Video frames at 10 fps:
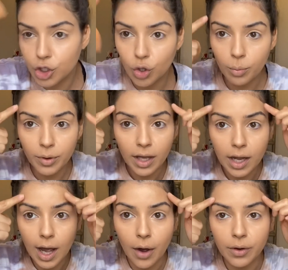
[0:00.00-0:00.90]
Don't bring it
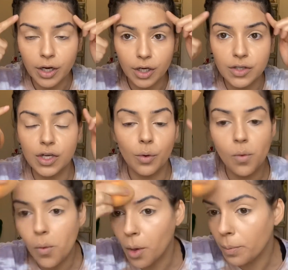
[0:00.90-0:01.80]
out here because here
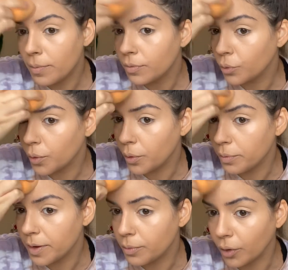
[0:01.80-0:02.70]
we will
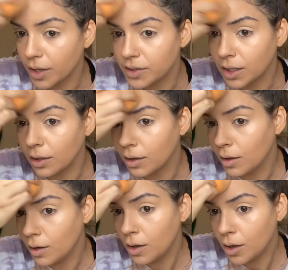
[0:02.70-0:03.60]
be bronzing.
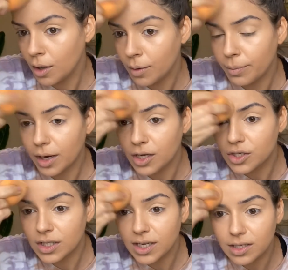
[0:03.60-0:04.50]
But I just
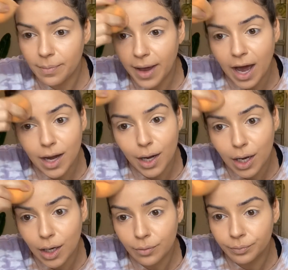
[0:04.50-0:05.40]
like to pat it
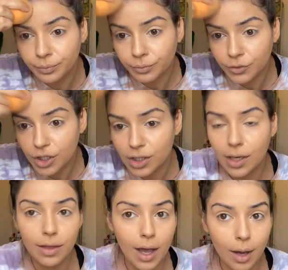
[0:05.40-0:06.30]
in, just like
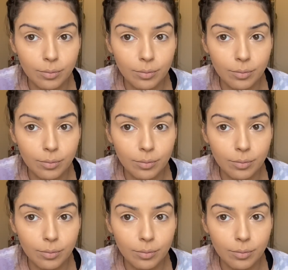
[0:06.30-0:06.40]
that.